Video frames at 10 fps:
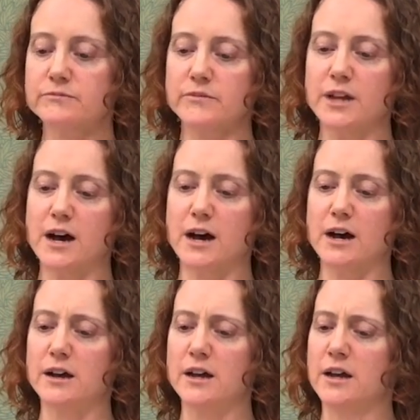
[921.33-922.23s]

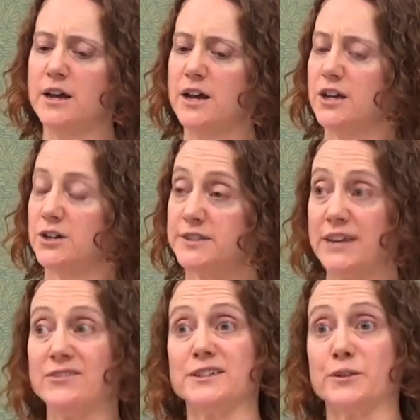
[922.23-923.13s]
Your
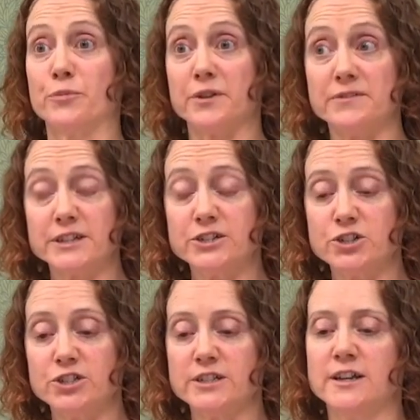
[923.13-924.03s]
safety is a
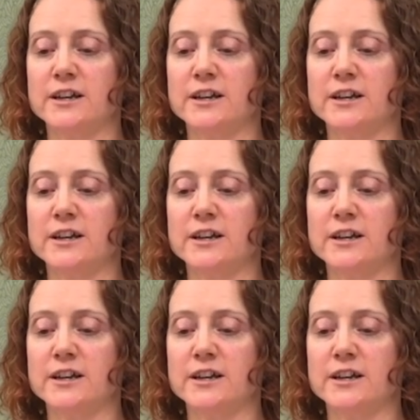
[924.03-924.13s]
privilege.